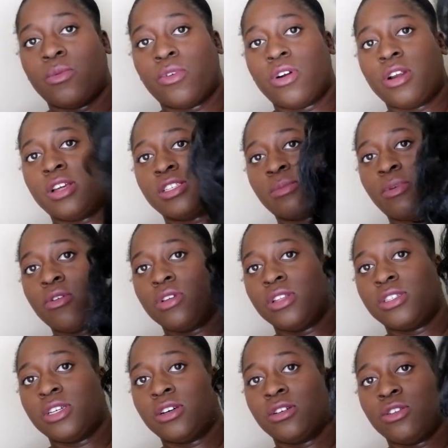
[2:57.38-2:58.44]
and wear it as a
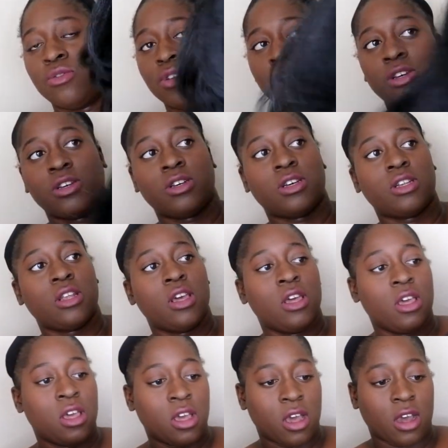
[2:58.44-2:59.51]
ponytail, you could.
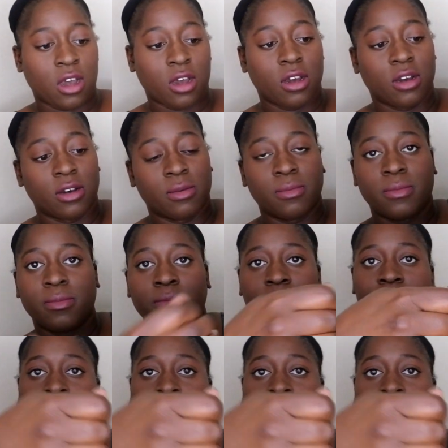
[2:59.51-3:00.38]
Um,